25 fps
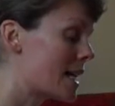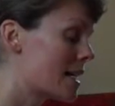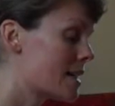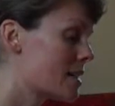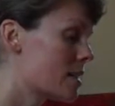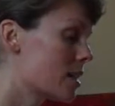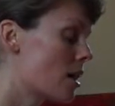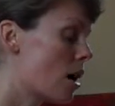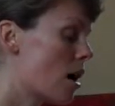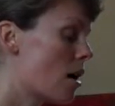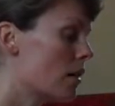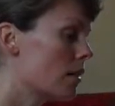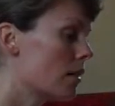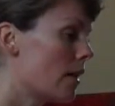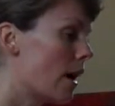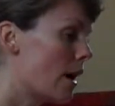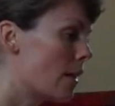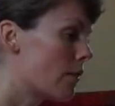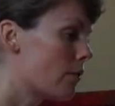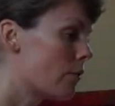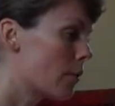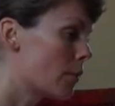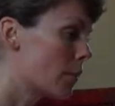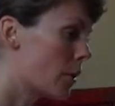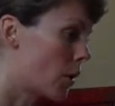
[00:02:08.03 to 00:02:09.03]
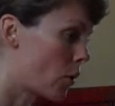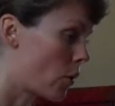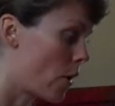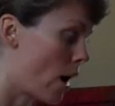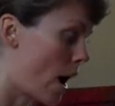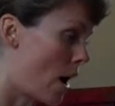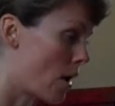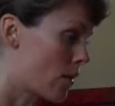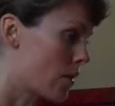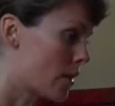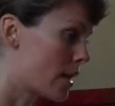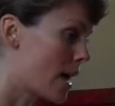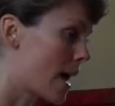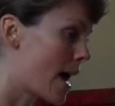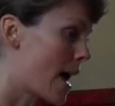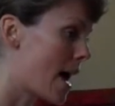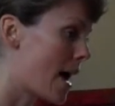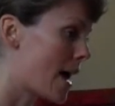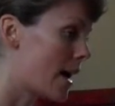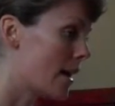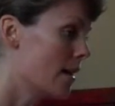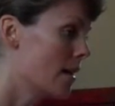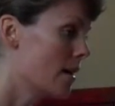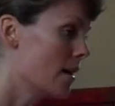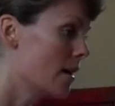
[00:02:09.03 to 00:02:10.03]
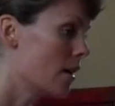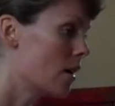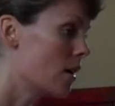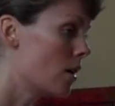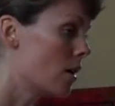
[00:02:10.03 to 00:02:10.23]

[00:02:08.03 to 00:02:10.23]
nice long line from the crown of the head